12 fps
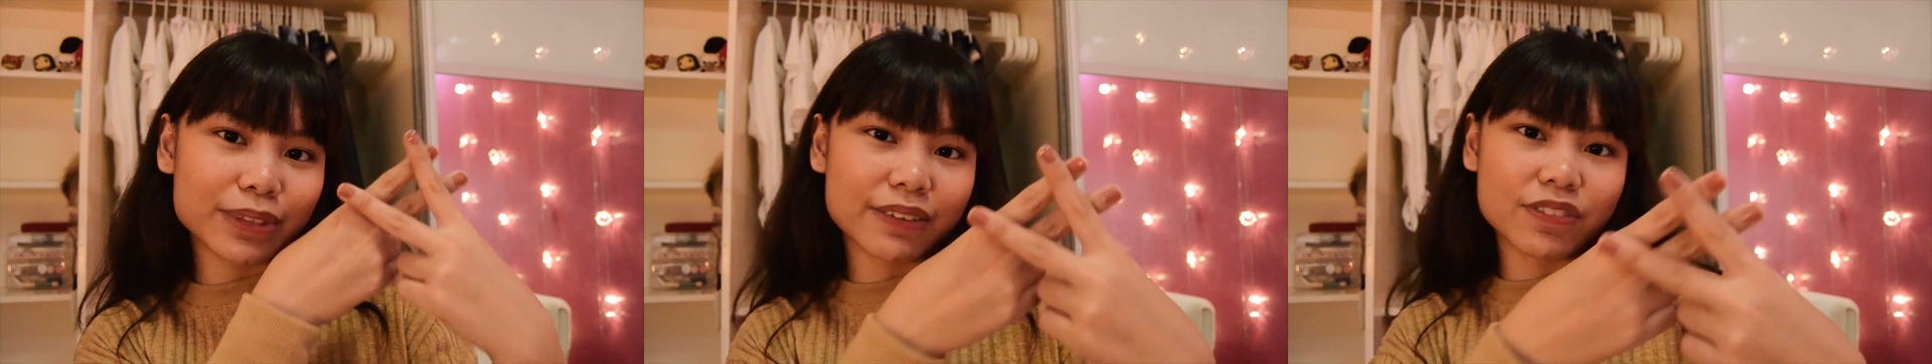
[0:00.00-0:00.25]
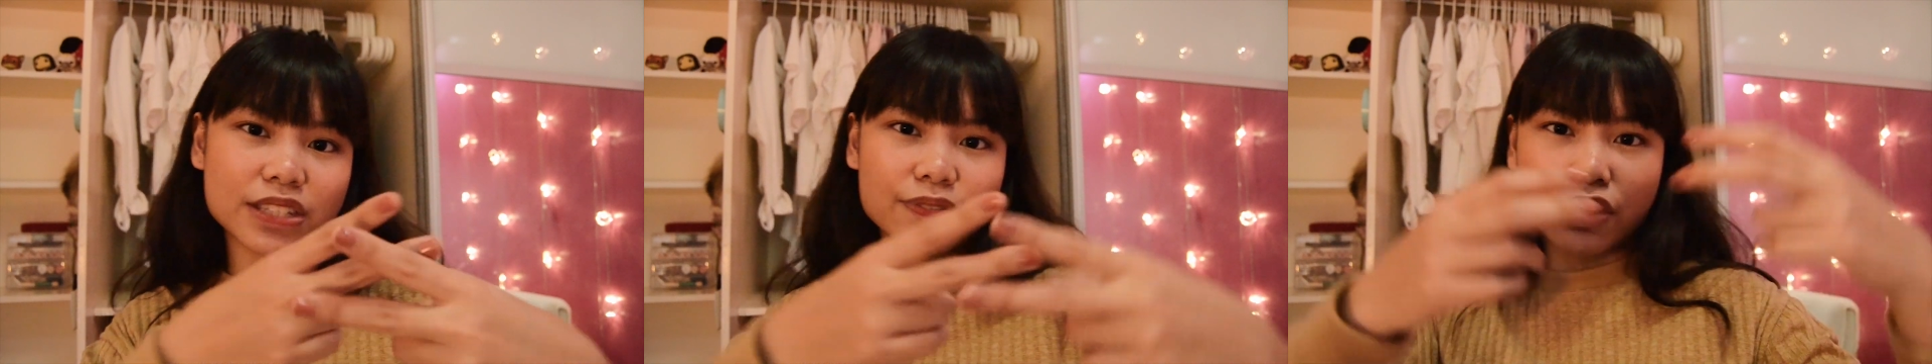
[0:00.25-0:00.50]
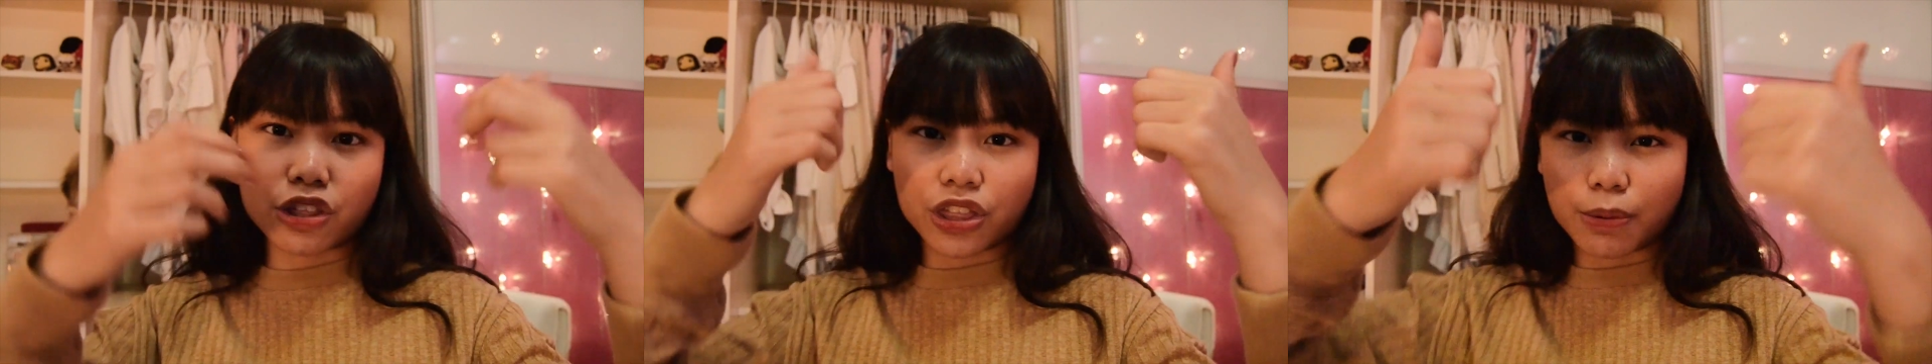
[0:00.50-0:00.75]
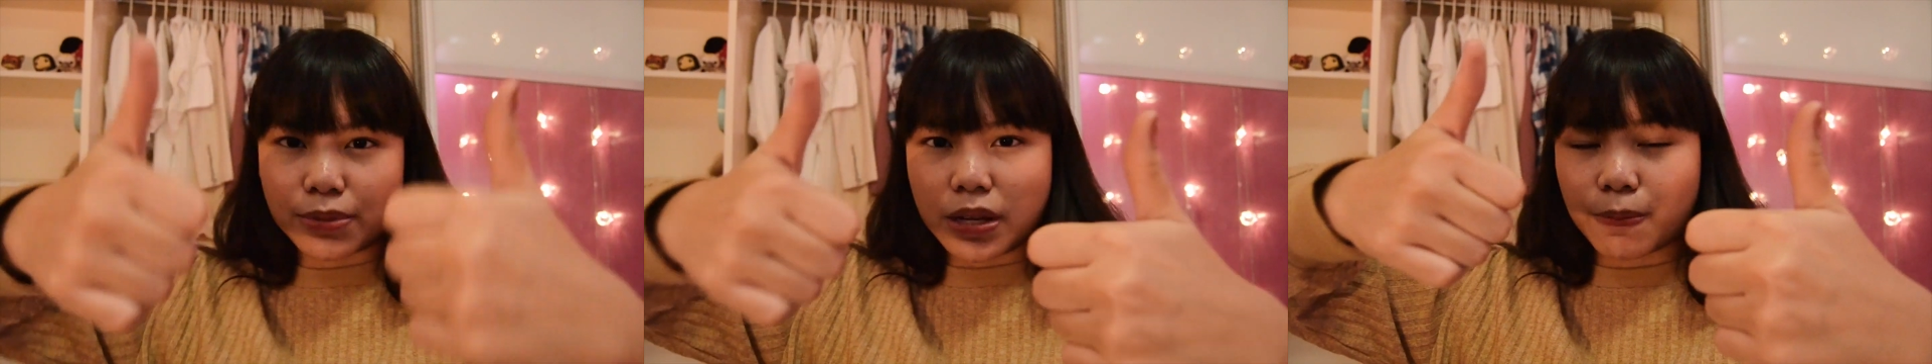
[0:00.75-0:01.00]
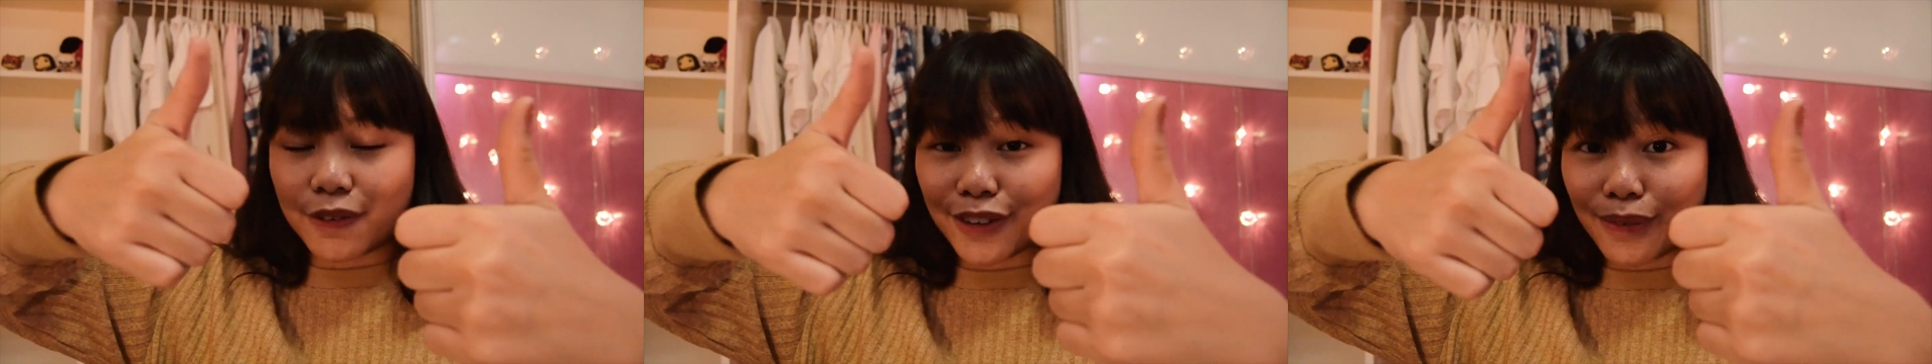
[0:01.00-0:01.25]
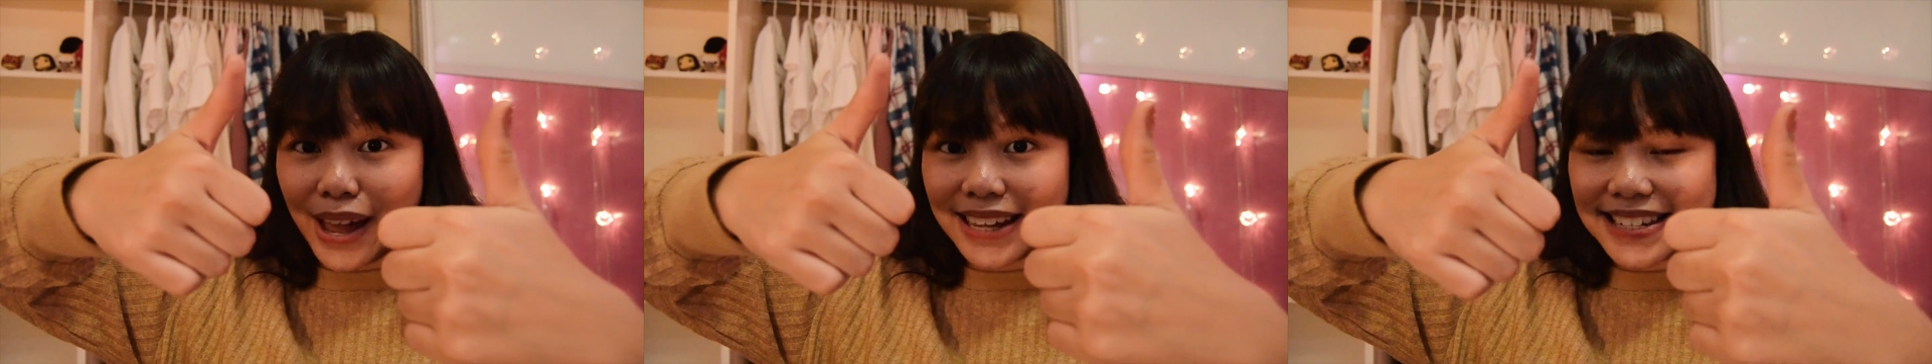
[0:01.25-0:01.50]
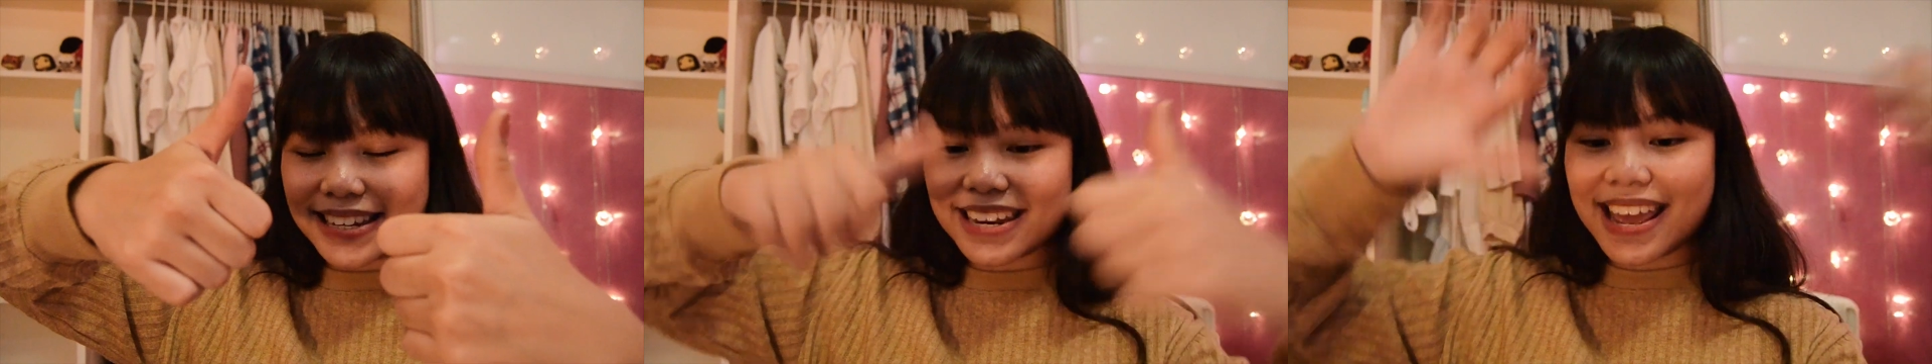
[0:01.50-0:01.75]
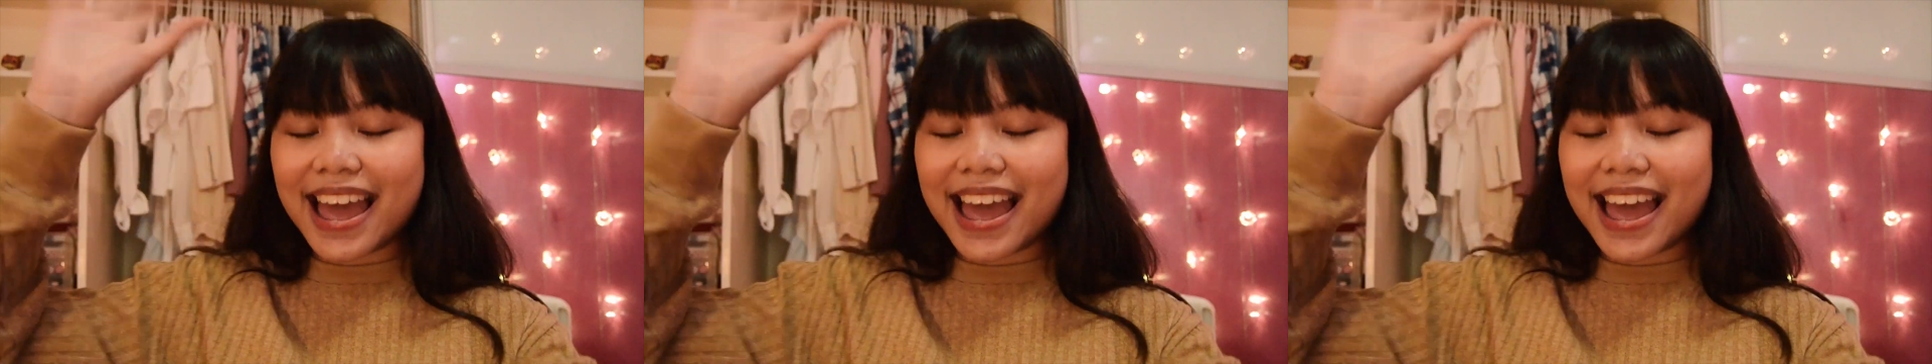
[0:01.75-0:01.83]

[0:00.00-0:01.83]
Give this video a thumbs up if you liked it.